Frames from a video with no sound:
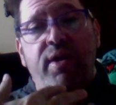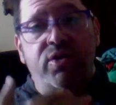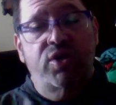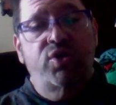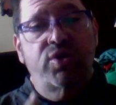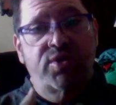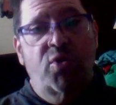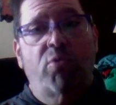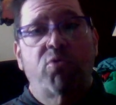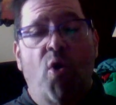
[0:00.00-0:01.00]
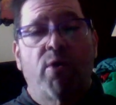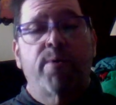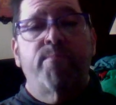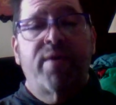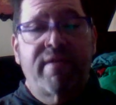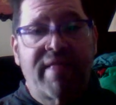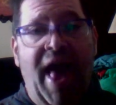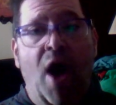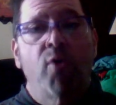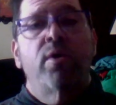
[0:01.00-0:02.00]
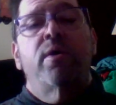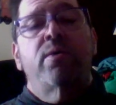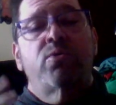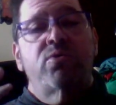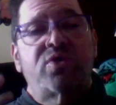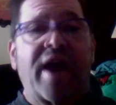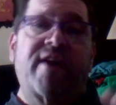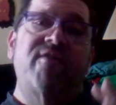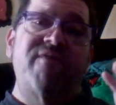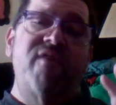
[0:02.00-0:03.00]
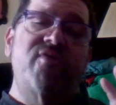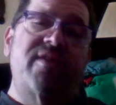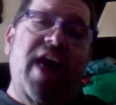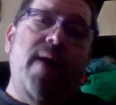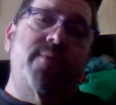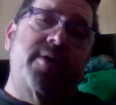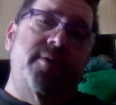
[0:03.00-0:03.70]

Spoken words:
she should no longer be allowed to decorate the lobby.